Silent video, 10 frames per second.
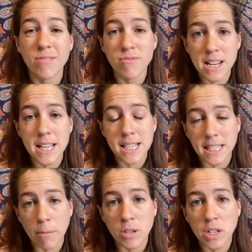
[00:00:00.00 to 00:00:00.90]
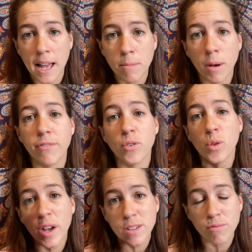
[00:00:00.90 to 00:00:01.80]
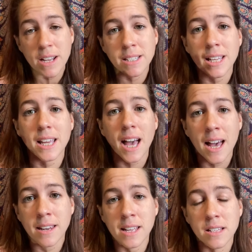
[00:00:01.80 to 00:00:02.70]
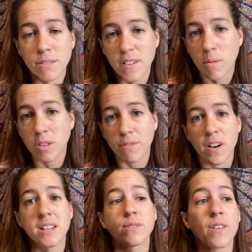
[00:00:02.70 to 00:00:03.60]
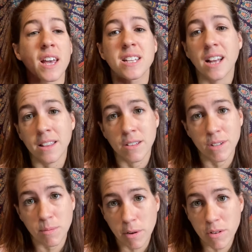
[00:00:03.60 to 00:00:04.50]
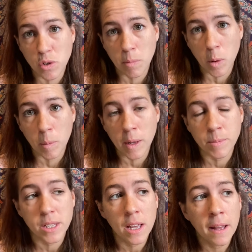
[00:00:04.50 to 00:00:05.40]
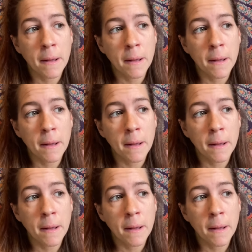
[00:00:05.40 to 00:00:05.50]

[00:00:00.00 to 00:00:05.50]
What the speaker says: in really established labour. For those reasons, it can interfere with the first feed and the respiratory problems.